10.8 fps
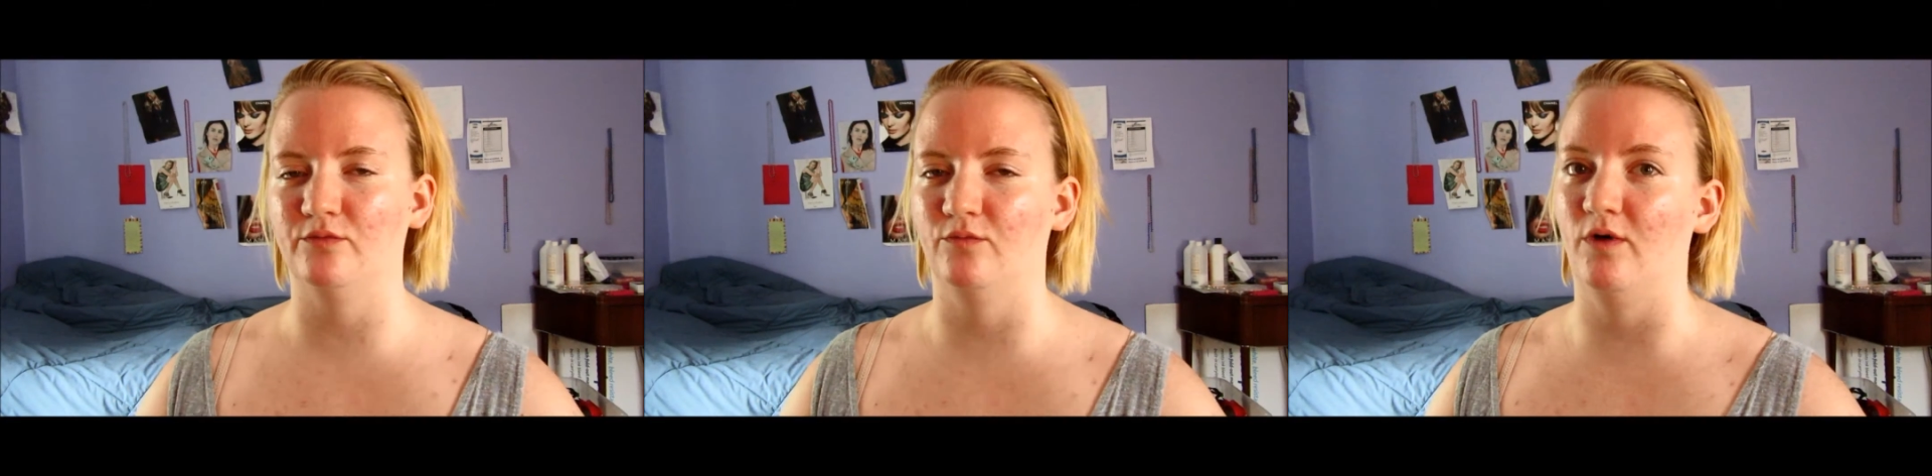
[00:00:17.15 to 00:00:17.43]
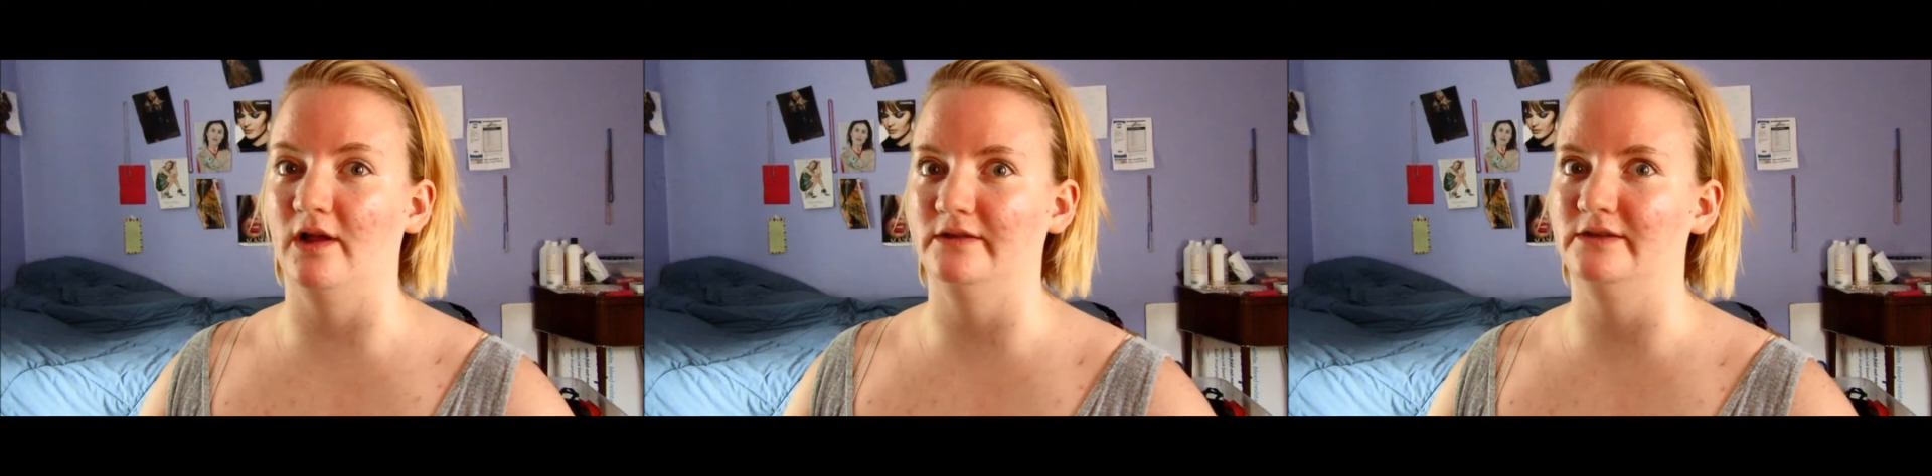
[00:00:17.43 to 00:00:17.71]

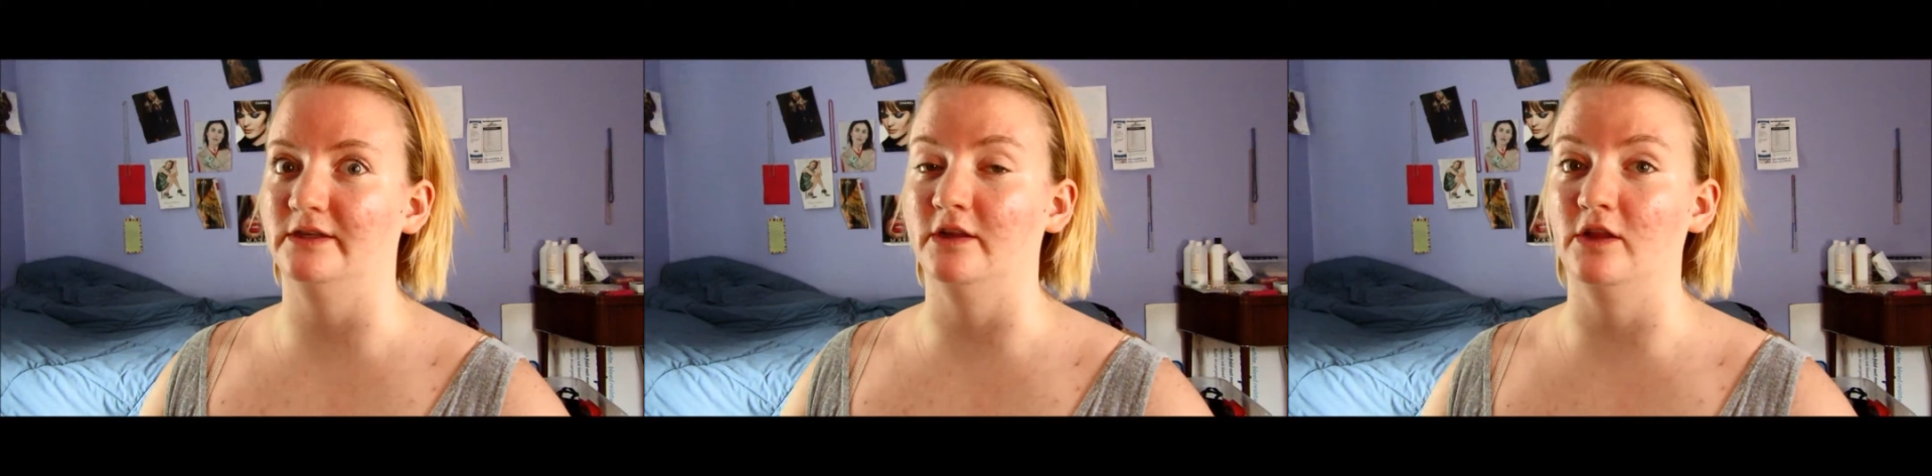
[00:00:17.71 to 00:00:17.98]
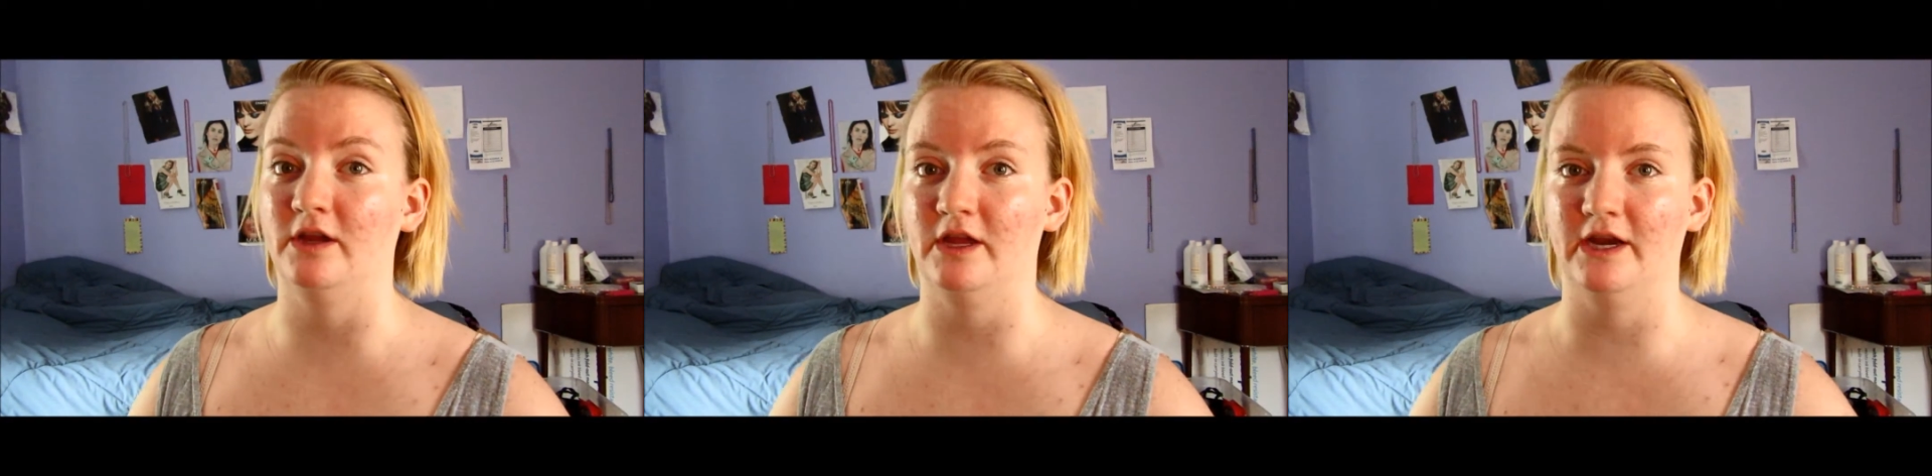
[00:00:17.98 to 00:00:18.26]
while still
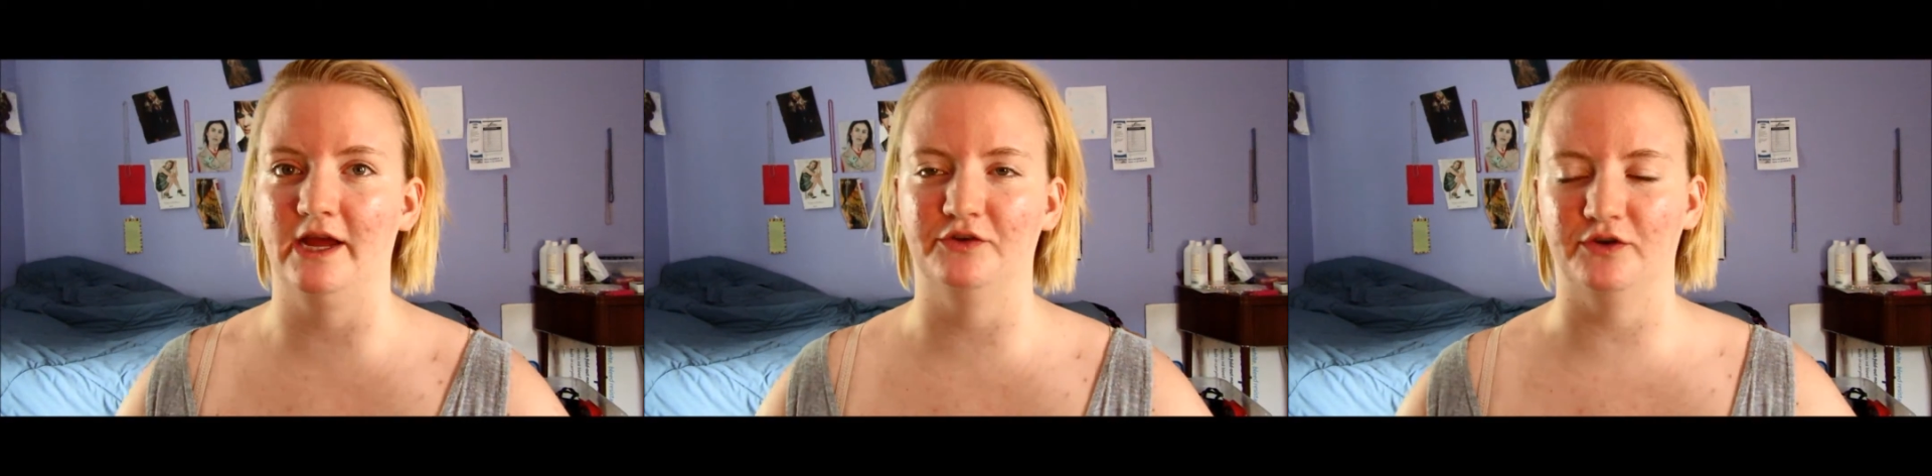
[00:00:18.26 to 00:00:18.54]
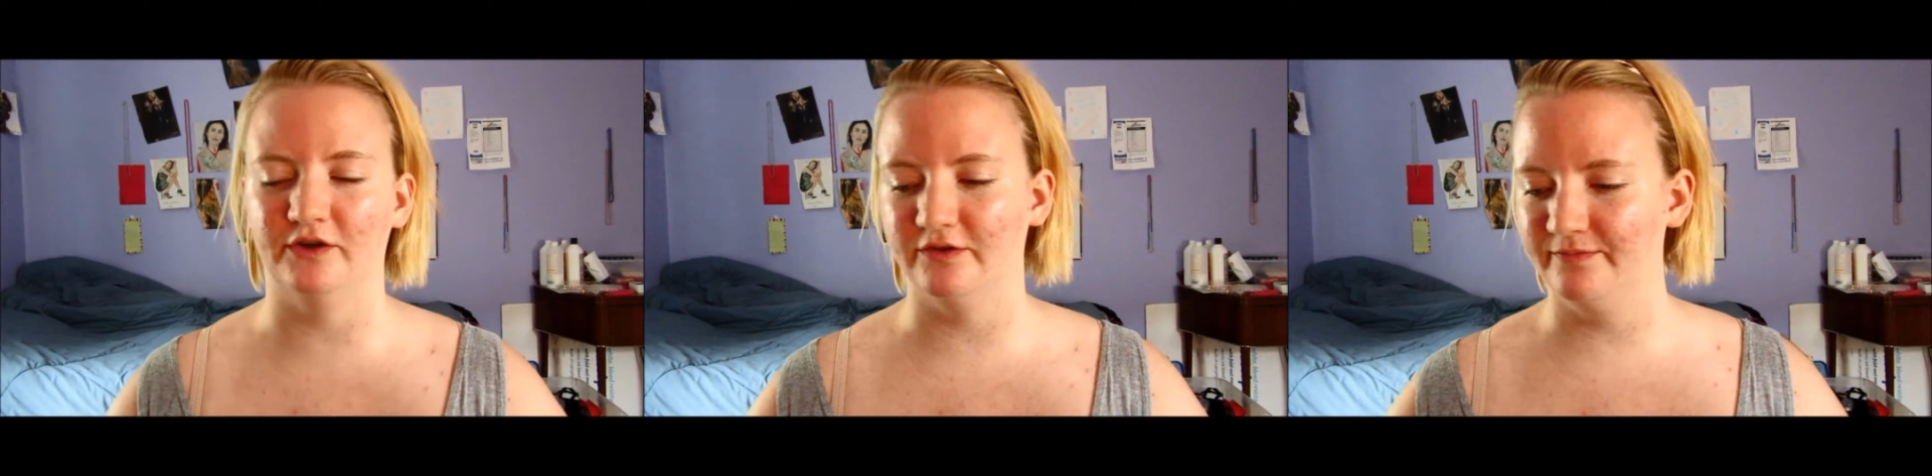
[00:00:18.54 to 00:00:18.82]
looking
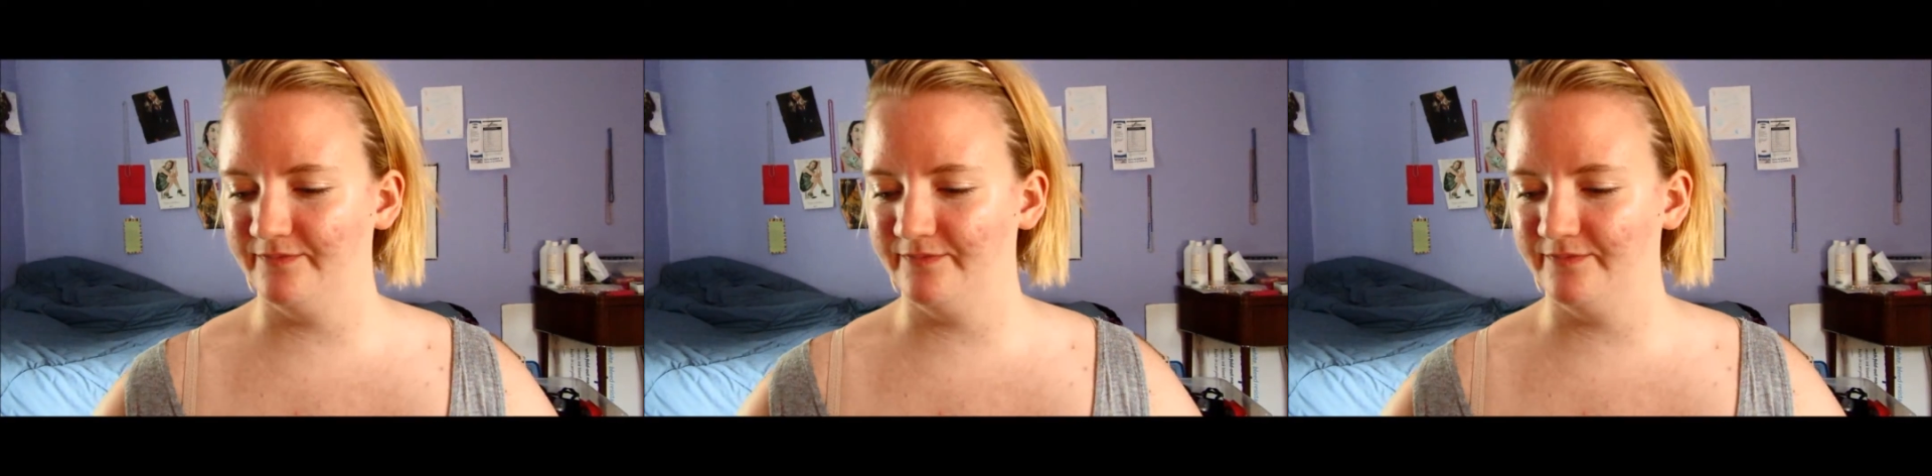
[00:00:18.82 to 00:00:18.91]
natural.